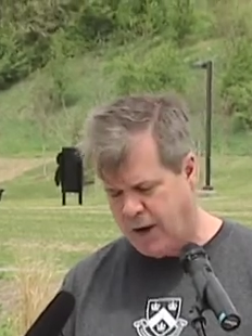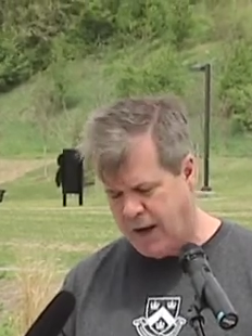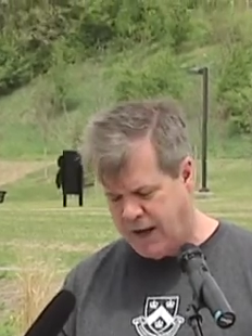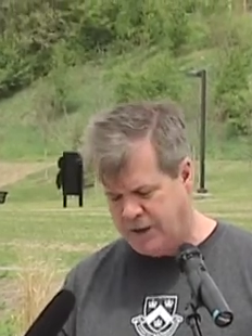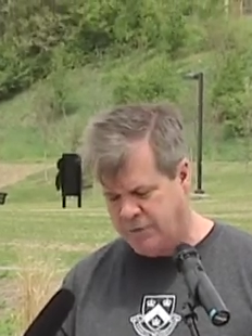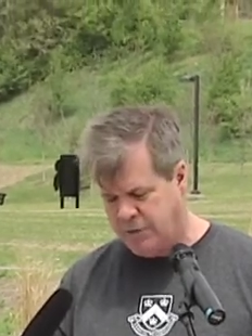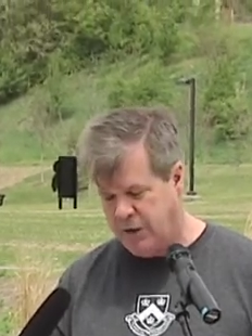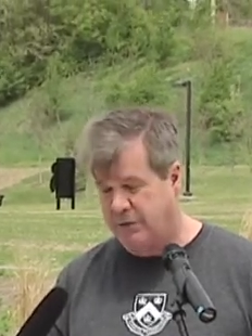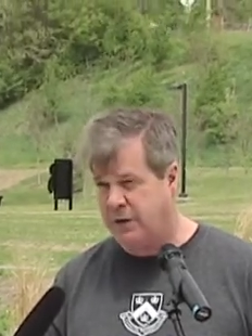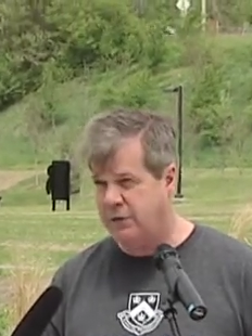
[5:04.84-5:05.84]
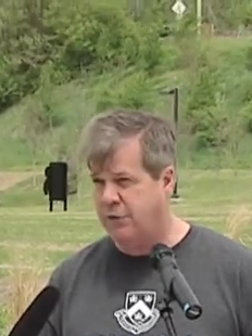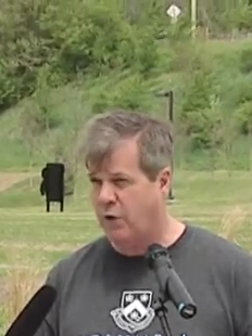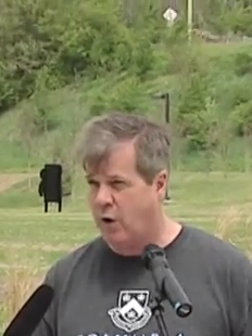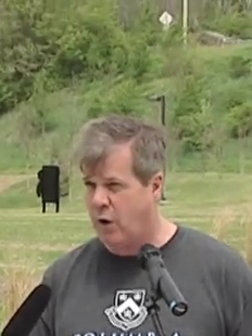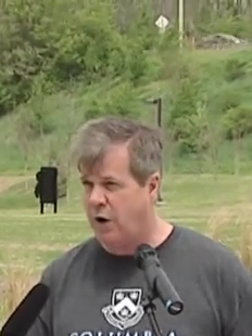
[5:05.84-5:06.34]
active living
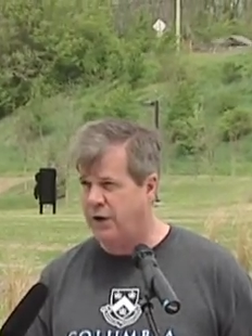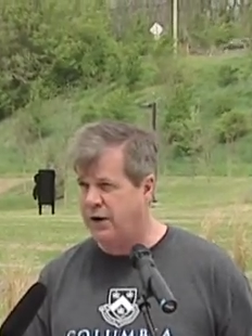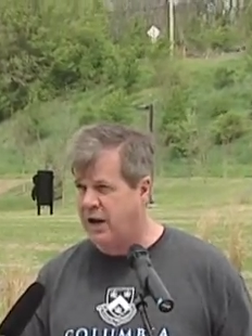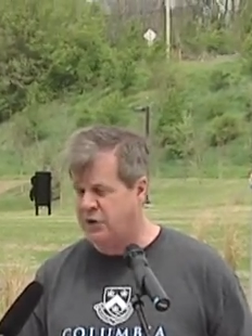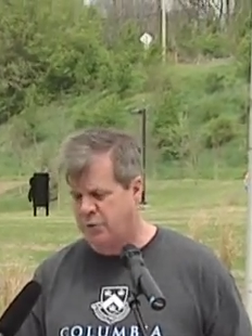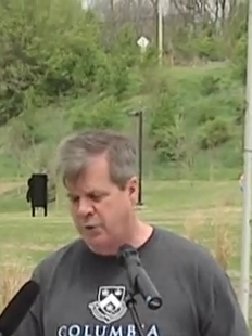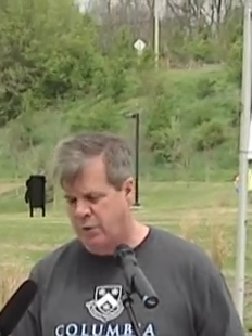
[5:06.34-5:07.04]
for all Nashville